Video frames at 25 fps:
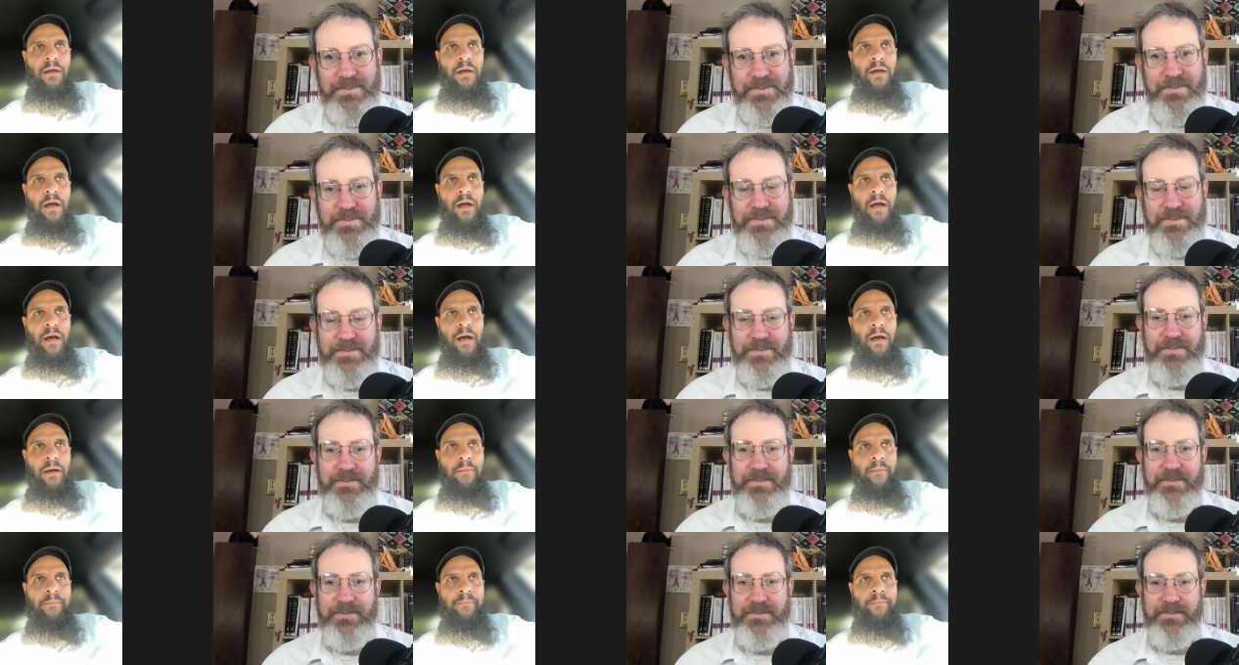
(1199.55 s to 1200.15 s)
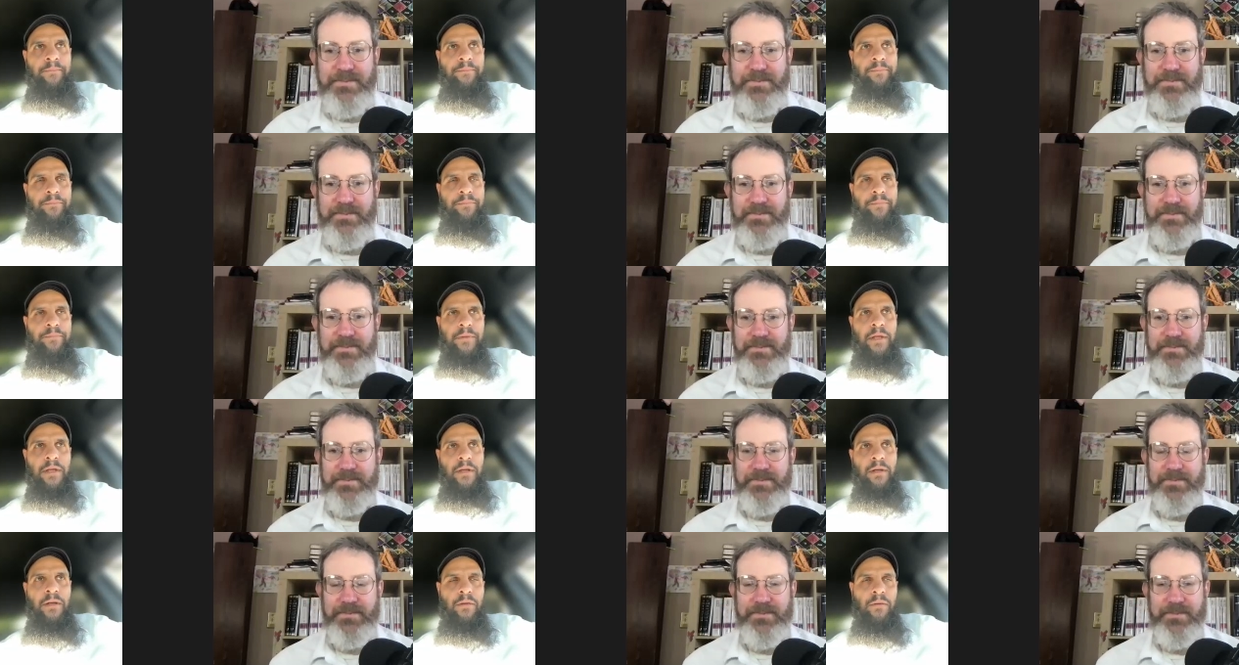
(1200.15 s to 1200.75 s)
Speaker 1: um,
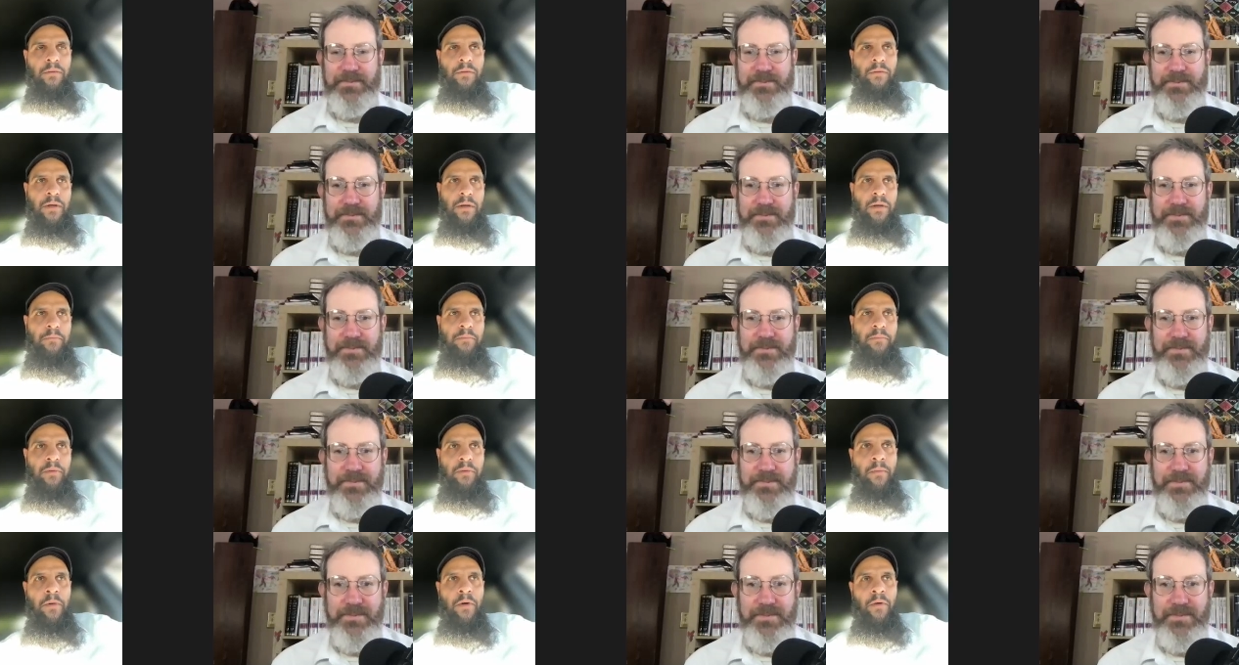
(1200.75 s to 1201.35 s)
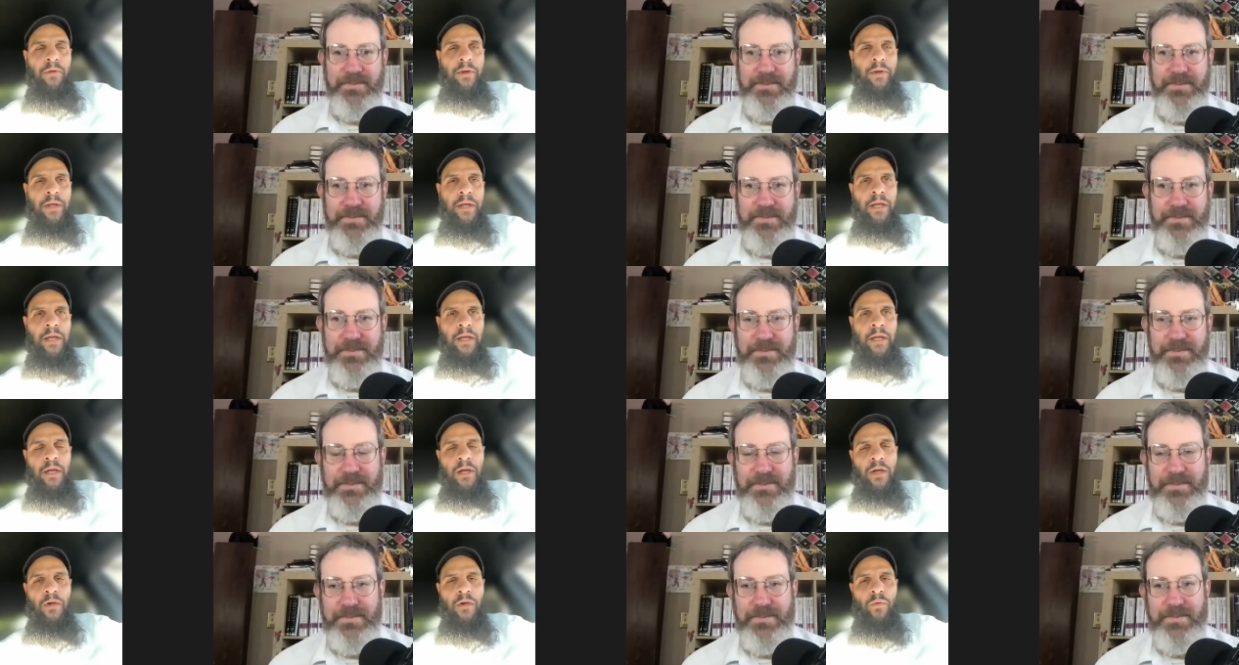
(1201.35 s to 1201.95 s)
you know, uh, promoting
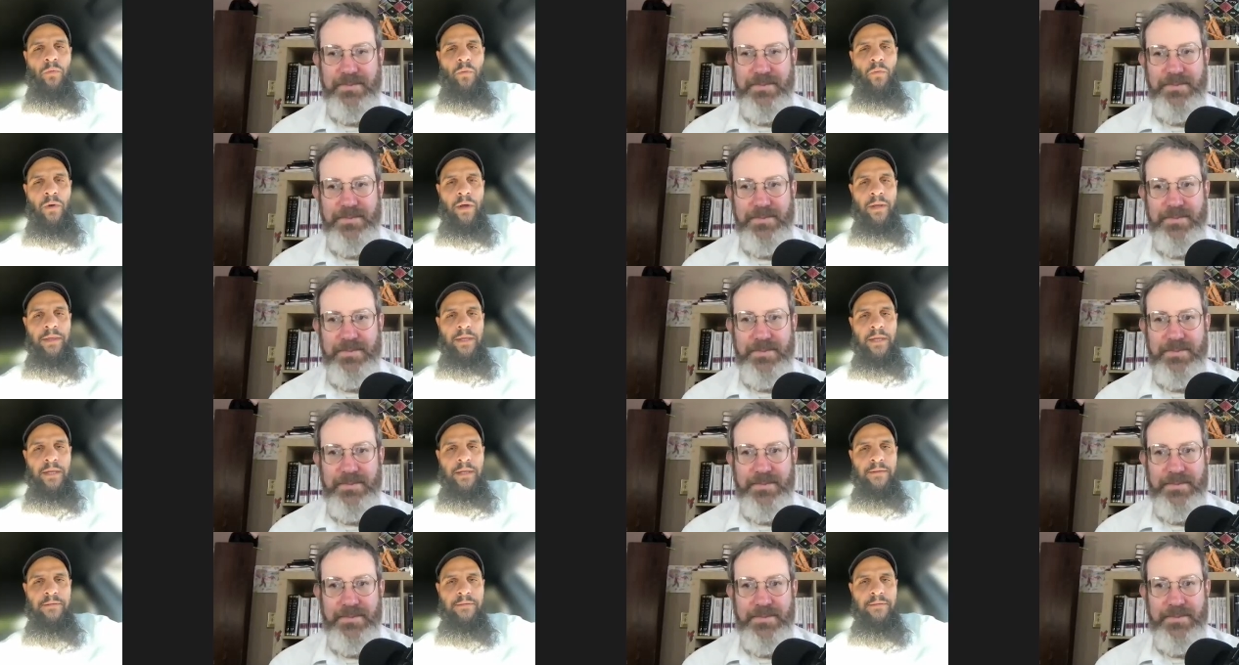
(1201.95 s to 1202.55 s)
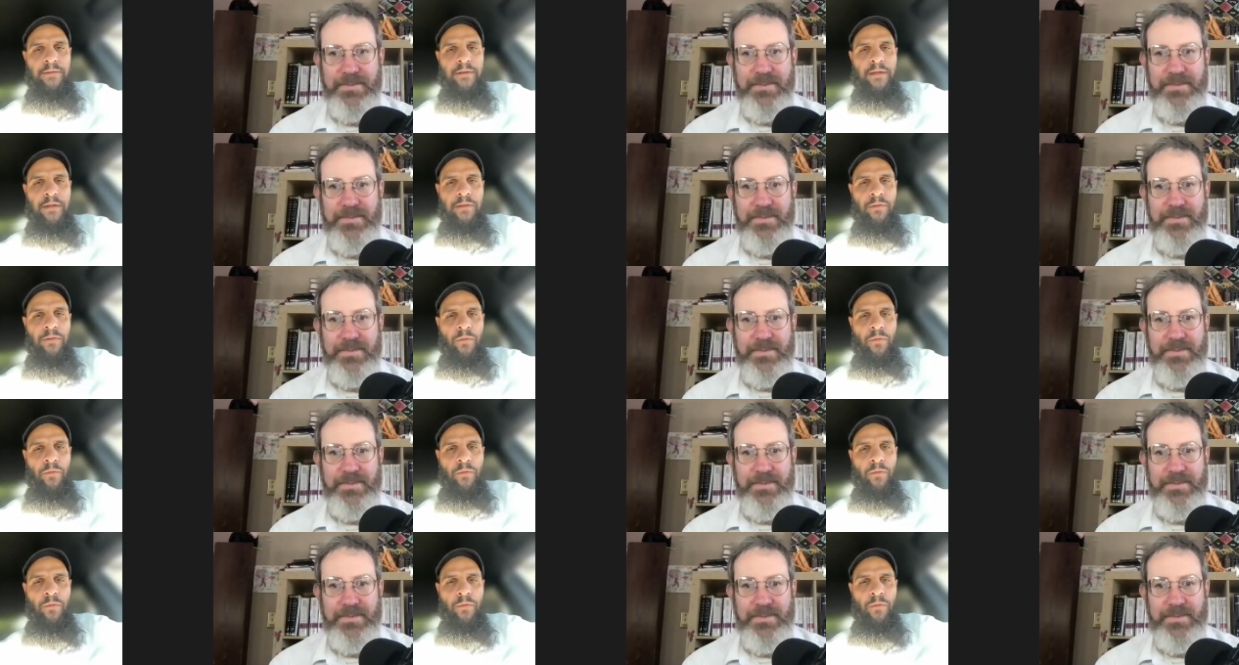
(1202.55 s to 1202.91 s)
oneness in the